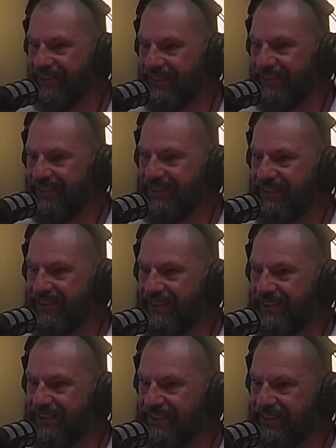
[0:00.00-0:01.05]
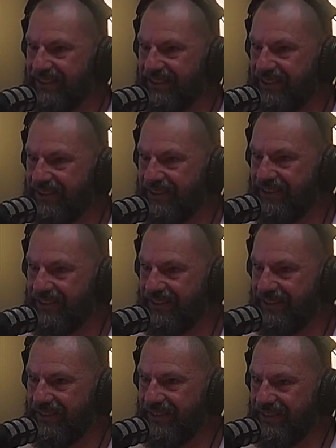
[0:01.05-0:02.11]

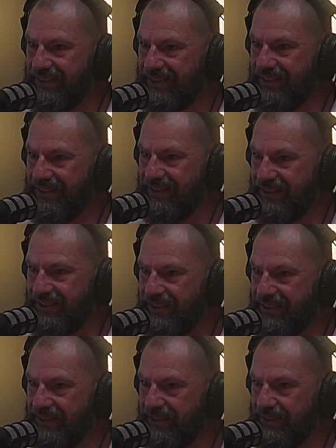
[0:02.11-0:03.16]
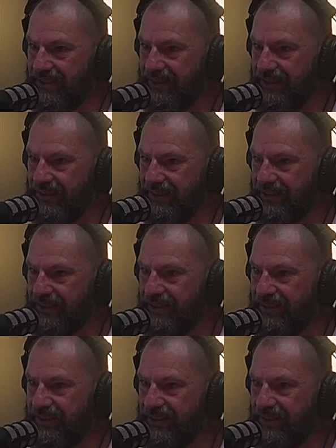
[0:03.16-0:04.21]

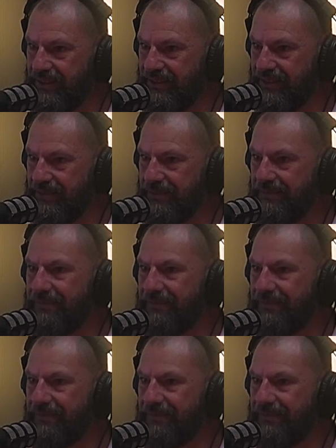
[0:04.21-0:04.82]
(not speaking)